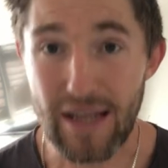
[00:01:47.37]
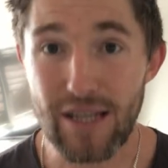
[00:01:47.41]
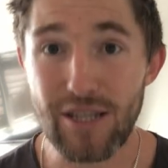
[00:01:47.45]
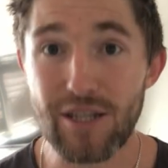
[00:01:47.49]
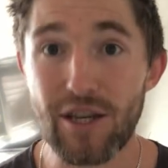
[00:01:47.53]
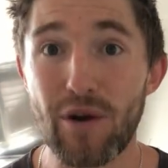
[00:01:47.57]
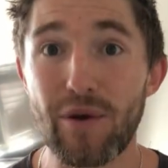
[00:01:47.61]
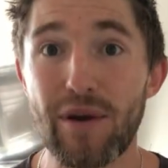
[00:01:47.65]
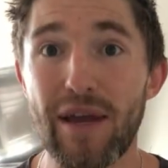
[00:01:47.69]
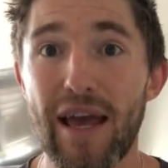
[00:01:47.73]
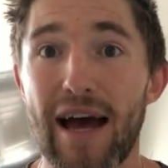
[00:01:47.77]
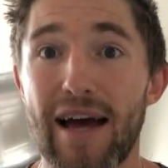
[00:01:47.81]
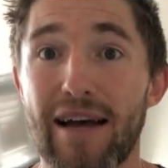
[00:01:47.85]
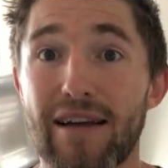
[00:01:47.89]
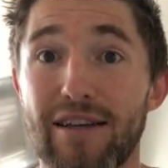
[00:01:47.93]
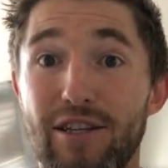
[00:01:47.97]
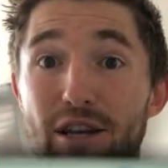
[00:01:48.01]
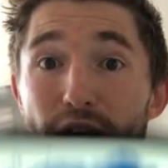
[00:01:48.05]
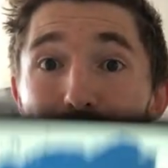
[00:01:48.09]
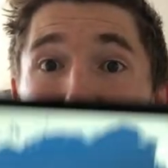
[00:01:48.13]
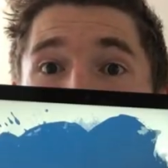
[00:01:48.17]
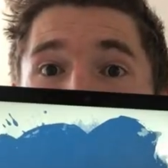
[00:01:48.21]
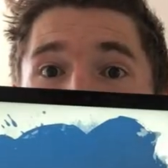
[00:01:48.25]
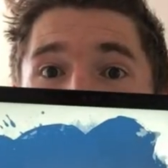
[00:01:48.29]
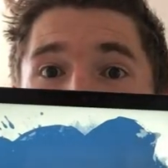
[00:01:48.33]
So yeah,
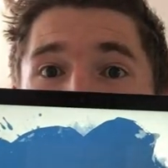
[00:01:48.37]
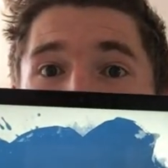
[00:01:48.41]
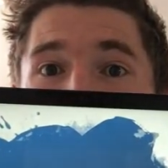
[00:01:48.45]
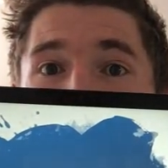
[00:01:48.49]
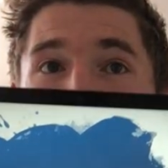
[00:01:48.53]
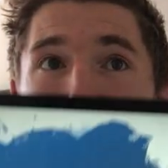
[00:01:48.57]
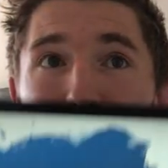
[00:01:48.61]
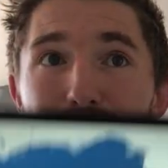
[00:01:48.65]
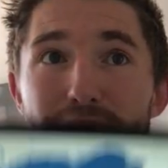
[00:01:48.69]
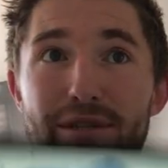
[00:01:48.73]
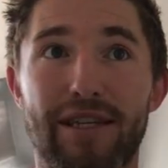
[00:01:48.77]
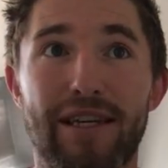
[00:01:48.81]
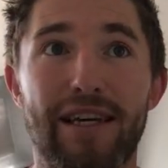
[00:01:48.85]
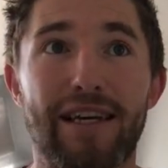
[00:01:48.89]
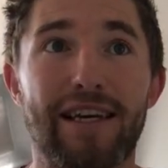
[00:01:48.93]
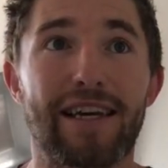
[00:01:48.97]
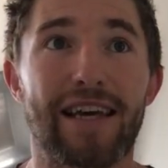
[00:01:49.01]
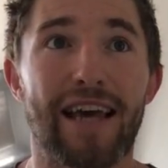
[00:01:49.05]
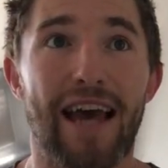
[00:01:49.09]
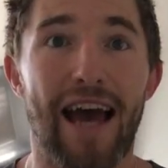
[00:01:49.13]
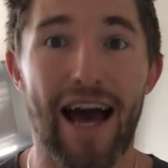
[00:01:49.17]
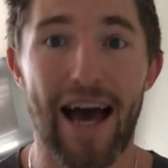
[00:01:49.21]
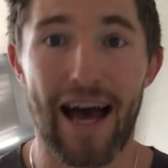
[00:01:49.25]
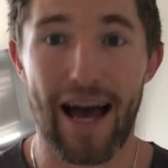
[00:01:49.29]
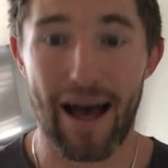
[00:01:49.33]
so teams.
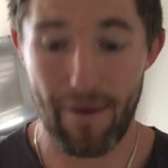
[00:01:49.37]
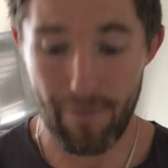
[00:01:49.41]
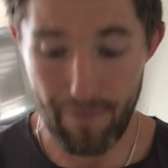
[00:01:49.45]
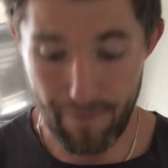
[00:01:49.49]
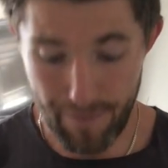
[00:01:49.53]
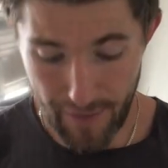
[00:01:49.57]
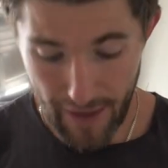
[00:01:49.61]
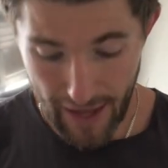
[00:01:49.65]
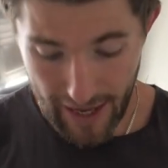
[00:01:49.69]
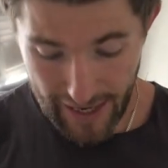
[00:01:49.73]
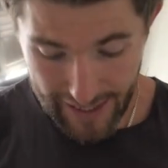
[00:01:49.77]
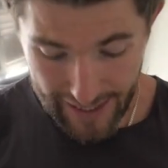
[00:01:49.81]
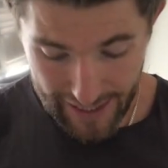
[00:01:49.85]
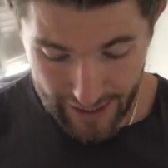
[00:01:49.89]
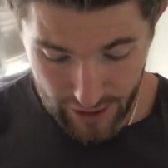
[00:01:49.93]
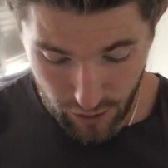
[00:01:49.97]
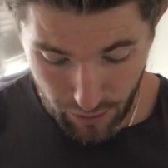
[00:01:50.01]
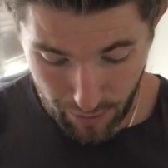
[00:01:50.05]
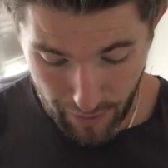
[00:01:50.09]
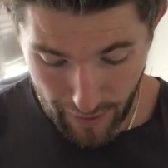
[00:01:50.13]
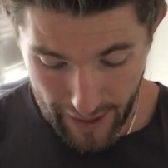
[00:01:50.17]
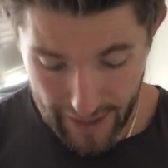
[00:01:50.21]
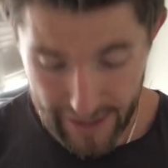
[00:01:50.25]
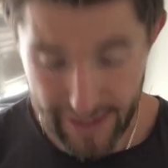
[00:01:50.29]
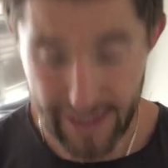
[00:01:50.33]
A
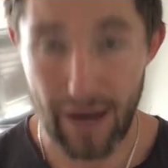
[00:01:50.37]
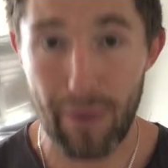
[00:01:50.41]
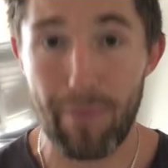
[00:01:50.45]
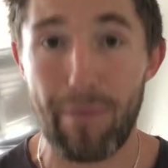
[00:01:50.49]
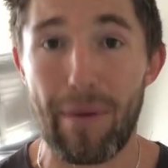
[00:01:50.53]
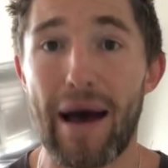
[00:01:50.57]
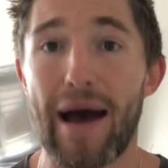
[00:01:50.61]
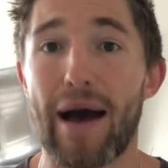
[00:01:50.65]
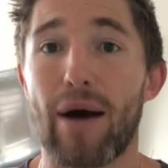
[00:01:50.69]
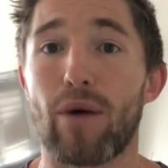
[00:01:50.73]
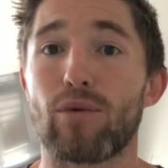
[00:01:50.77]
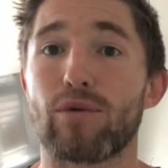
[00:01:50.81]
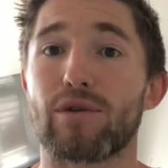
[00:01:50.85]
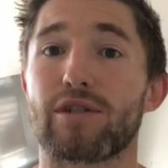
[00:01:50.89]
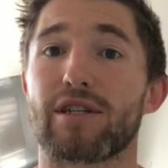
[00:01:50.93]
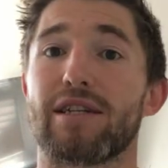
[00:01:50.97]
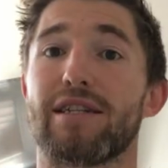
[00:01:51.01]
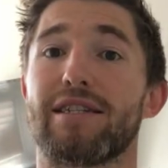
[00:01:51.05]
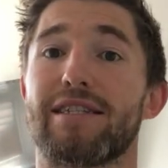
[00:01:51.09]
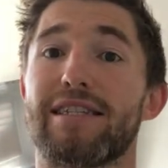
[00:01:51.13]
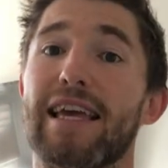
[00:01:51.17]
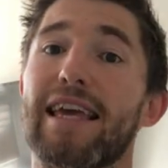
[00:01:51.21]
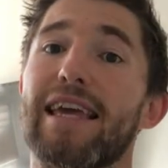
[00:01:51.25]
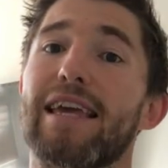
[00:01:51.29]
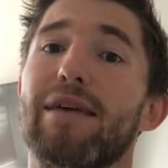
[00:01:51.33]
little bit about
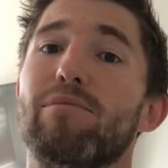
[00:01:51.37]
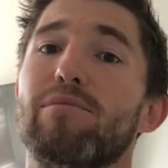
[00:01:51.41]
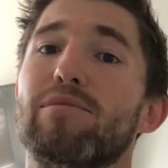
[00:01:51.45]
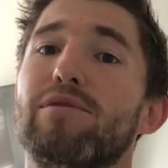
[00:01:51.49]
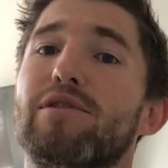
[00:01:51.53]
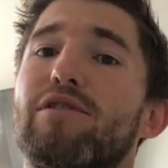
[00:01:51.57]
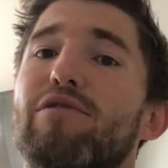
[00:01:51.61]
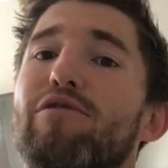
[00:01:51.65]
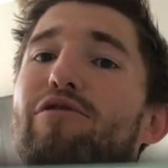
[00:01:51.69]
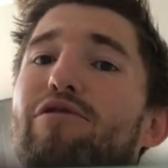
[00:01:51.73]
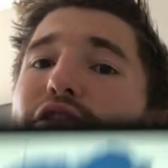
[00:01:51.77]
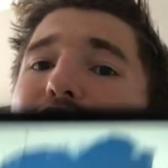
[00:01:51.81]
teams.